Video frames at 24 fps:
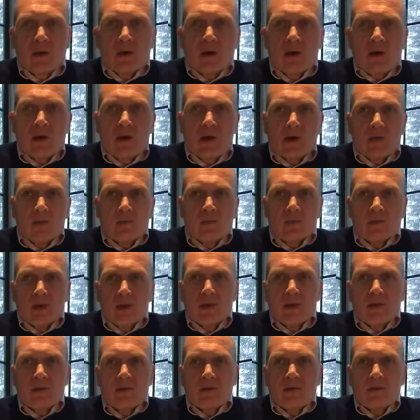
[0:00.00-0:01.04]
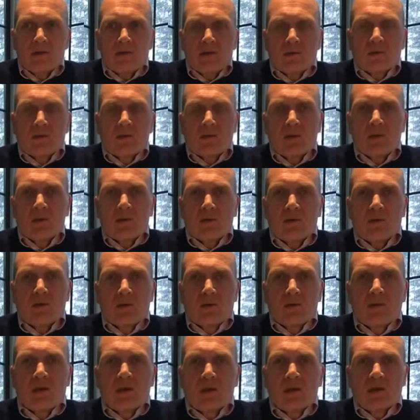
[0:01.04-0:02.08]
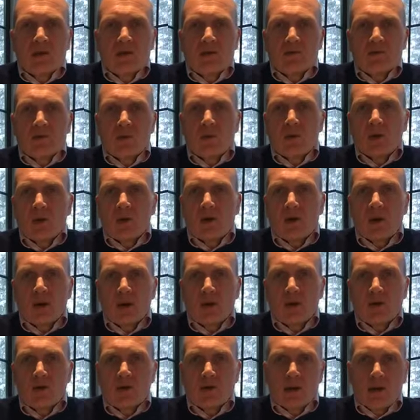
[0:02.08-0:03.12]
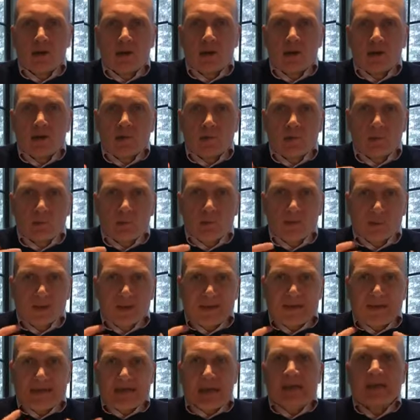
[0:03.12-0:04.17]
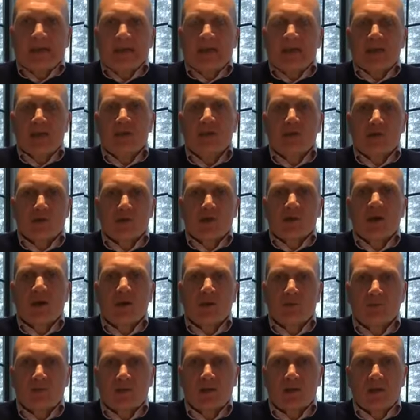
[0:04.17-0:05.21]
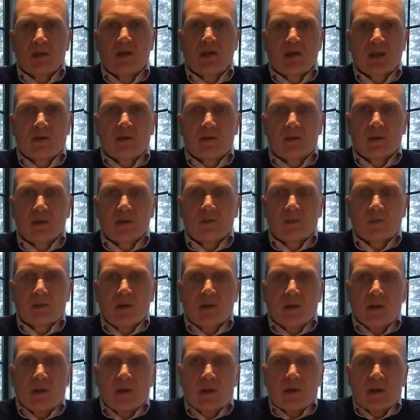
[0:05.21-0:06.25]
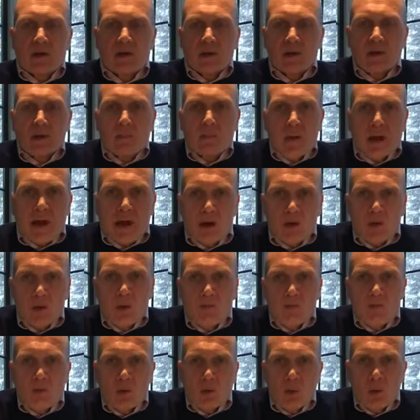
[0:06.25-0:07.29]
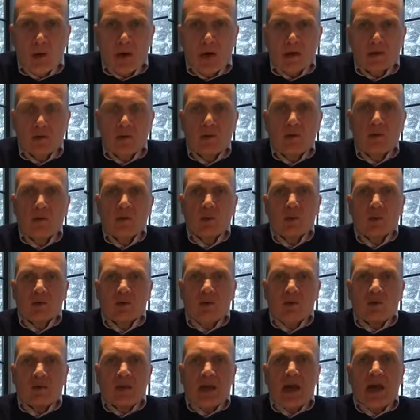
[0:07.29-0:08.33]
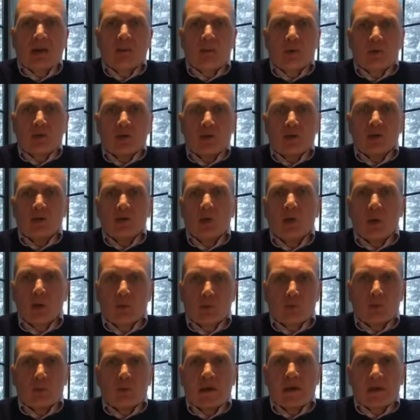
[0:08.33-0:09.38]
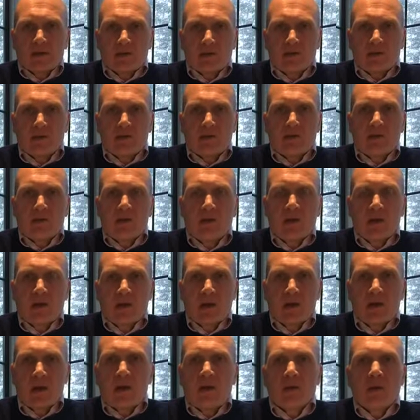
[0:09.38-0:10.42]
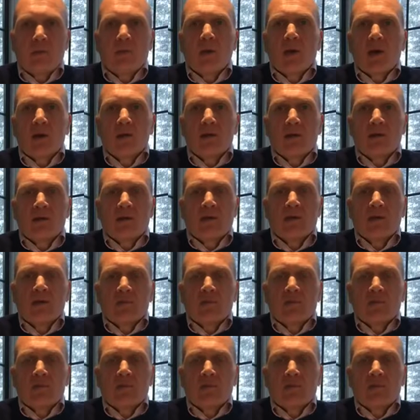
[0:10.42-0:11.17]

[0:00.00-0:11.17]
And you really need to work hard on presenting yourself to the lender in a powerful way. You need to establish your presence in the market.